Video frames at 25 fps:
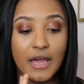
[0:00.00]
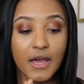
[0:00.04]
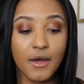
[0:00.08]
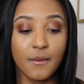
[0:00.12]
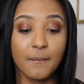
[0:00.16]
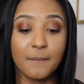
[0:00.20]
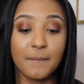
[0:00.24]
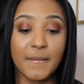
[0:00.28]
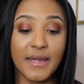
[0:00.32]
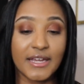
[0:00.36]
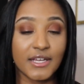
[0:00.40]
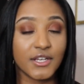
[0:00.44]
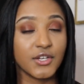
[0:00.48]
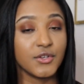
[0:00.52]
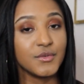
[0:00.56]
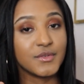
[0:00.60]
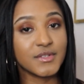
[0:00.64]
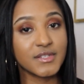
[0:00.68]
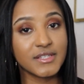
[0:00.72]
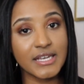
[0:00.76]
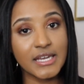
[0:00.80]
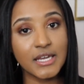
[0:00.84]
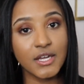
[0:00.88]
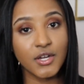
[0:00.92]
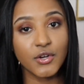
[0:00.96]
make you
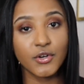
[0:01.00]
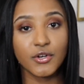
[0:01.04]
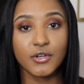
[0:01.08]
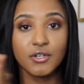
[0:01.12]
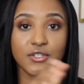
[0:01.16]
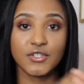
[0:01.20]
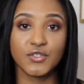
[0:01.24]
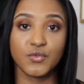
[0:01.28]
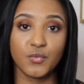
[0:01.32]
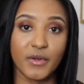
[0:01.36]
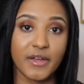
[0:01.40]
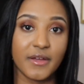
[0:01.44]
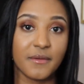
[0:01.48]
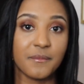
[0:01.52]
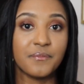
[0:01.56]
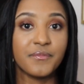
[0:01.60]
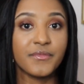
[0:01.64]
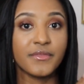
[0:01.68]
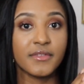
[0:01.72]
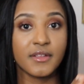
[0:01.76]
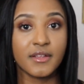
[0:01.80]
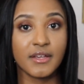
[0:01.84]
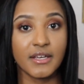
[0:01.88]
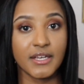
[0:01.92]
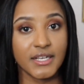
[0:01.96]
sink or swim
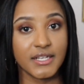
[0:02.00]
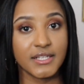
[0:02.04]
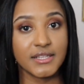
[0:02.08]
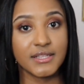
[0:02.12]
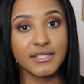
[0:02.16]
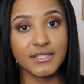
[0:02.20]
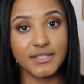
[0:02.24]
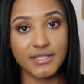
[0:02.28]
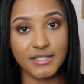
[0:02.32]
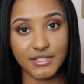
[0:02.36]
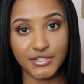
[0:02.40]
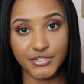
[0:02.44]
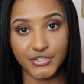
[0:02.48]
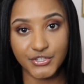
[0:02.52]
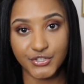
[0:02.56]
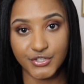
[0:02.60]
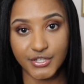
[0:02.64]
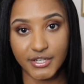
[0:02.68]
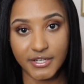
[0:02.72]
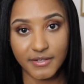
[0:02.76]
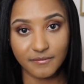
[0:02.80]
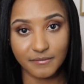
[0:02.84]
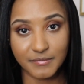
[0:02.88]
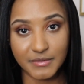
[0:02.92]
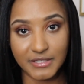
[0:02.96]
in this
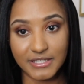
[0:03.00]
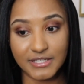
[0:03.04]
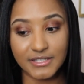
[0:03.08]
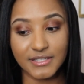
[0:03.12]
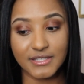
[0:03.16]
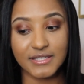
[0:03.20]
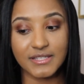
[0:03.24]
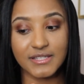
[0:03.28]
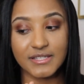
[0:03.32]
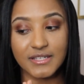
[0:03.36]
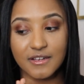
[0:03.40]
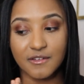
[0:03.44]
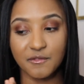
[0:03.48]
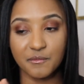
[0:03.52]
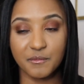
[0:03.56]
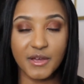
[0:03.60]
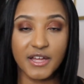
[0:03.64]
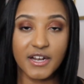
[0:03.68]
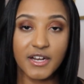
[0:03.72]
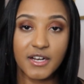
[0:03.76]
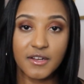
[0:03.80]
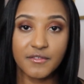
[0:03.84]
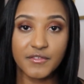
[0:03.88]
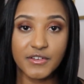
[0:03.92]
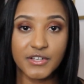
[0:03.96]
industry, because it's a
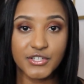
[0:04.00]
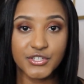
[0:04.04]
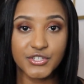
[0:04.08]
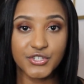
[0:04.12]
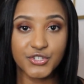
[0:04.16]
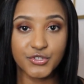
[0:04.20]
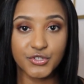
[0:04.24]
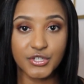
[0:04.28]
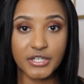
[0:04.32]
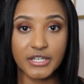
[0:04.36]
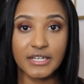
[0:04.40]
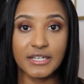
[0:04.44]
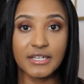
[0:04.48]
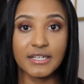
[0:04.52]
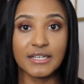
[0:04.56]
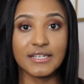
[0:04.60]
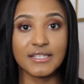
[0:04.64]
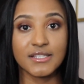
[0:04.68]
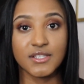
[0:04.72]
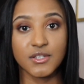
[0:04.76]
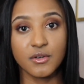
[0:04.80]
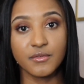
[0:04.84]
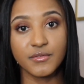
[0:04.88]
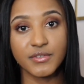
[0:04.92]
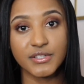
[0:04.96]
competitive industry,
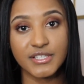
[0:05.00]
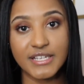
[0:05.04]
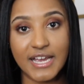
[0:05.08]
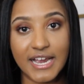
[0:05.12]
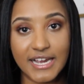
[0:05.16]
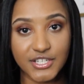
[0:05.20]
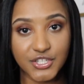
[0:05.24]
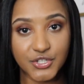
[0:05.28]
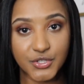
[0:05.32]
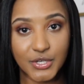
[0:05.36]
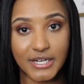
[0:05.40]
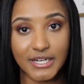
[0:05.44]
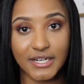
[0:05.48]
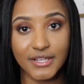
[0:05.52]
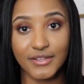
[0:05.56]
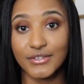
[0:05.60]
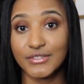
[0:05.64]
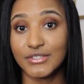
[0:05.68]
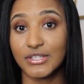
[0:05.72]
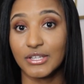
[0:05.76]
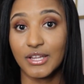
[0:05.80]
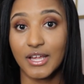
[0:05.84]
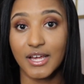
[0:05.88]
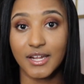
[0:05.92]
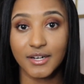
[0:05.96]
it's oversaturated,
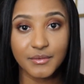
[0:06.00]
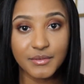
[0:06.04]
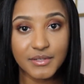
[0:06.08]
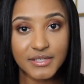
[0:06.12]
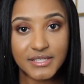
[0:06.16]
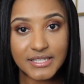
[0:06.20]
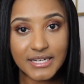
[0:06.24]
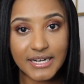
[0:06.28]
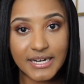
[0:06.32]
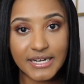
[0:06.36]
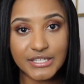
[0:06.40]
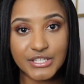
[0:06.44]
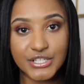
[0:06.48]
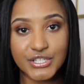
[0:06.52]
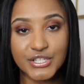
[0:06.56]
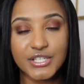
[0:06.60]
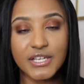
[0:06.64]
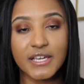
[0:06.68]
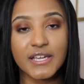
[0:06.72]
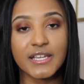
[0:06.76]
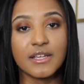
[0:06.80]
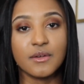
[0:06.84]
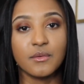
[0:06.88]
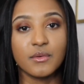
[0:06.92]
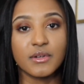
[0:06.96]
there's a lot of real estate agents,
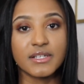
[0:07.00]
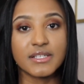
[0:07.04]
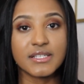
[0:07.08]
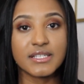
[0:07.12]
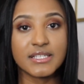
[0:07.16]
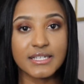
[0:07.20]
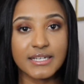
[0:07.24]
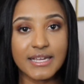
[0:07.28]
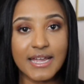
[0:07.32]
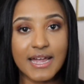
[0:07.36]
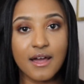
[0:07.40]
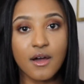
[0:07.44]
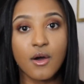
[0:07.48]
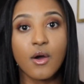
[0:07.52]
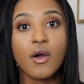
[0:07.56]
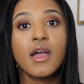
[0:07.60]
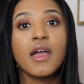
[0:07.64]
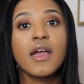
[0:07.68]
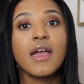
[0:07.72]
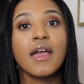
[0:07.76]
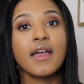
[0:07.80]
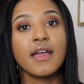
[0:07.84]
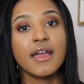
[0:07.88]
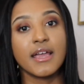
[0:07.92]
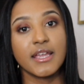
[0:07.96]
and you want to stick out
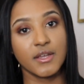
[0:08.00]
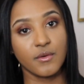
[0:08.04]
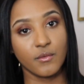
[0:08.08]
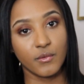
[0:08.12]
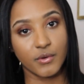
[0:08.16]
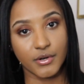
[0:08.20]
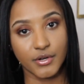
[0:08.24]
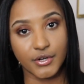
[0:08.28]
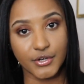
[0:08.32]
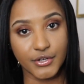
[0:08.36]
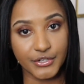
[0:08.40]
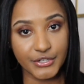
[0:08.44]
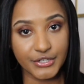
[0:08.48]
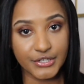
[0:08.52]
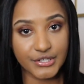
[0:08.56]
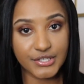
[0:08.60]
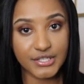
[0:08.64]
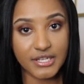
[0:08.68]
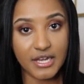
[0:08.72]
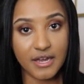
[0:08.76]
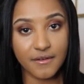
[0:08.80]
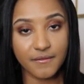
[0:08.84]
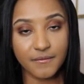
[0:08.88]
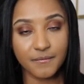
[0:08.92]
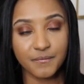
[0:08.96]
and you want to know your
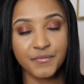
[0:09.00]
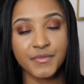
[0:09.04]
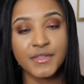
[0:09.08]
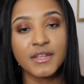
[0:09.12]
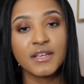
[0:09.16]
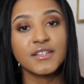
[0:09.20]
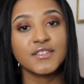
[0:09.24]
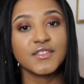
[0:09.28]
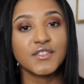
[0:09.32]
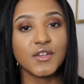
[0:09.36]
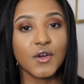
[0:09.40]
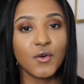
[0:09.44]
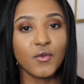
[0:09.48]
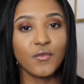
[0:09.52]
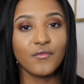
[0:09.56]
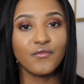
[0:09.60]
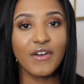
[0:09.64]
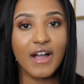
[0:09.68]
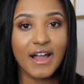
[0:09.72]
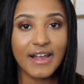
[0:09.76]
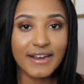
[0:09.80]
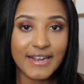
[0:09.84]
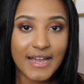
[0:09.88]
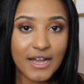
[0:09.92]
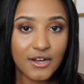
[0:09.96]
stuff. So
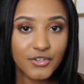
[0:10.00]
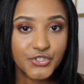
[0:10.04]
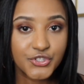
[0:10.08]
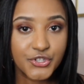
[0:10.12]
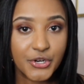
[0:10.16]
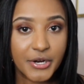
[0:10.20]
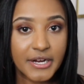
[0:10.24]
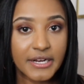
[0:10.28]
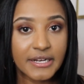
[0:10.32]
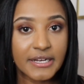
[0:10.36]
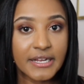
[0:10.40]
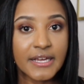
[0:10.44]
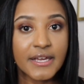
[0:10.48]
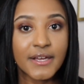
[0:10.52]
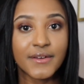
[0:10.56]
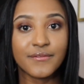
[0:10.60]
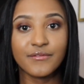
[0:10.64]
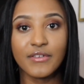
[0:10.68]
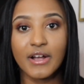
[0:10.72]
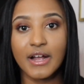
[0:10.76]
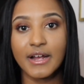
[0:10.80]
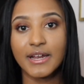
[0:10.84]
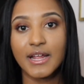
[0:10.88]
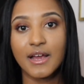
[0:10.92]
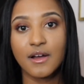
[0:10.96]
find out training,
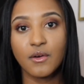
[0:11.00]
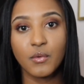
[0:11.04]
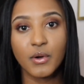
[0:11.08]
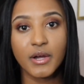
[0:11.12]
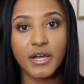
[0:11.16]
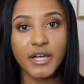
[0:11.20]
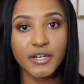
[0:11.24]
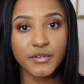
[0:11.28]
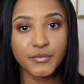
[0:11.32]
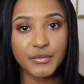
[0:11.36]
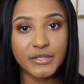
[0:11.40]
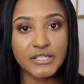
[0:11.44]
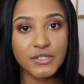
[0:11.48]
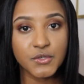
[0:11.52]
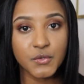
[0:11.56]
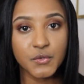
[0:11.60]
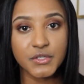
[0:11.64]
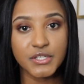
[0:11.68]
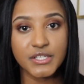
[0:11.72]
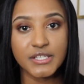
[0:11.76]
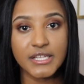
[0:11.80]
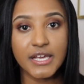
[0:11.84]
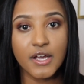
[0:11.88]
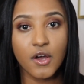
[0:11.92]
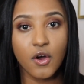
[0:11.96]
find out what kind of
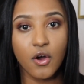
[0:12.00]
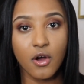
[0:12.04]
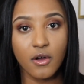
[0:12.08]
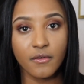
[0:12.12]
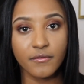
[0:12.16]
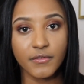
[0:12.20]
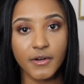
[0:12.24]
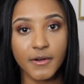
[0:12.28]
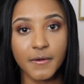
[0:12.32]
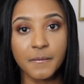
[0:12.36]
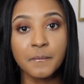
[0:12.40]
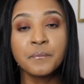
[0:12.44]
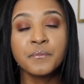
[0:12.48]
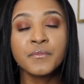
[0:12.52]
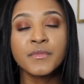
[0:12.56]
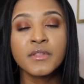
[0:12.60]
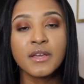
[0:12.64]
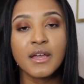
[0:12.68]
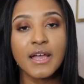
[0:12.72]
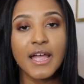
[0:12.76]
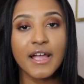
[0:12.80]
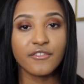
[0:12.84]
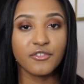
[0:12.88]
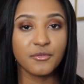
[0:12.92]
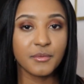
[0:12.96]
resources they offer.
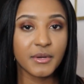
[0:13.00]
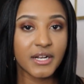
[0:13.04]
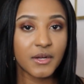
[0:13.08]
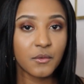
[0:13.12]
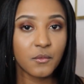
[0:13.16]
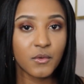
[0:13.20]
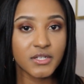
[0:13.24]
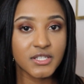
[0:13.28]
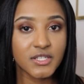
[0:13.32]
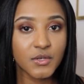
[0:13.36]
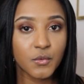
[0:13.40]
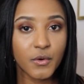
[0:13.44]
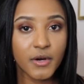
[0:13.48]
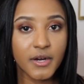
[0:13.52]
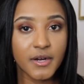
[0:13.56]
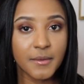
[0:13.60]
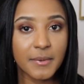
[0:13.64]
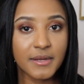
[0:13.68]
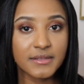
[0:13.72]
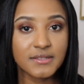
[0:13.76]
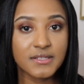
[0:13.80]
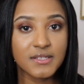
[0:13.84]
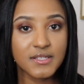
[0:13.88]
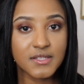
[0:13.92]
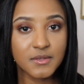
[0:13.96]
Everybody wants to worry
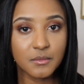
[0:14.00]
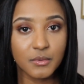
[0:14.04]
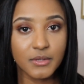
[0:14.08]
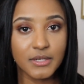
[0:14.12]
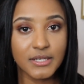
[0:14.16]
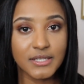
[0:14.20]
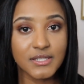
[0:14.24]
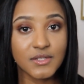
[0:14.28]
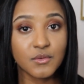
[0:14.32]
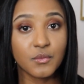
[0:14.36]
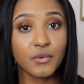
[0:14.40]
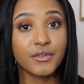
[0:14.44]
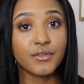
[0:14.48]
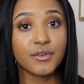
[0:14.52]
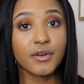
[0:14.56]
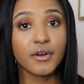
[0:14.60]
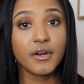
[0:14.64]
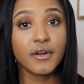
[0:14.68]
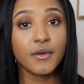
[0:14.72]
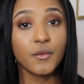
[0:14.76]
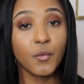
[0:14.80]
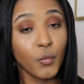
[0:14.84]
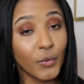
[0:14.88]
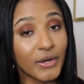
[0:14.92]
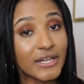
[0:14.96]
about the splits,
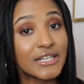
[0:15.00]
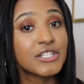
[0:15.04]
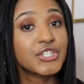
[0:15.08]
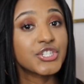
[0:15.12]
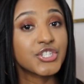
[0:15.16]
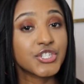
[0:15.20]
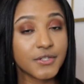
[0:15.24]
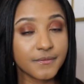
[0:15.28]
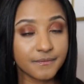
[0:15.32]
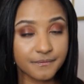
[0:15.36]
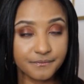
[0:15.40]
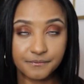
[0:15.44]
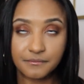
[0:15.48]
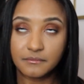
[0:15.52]
which,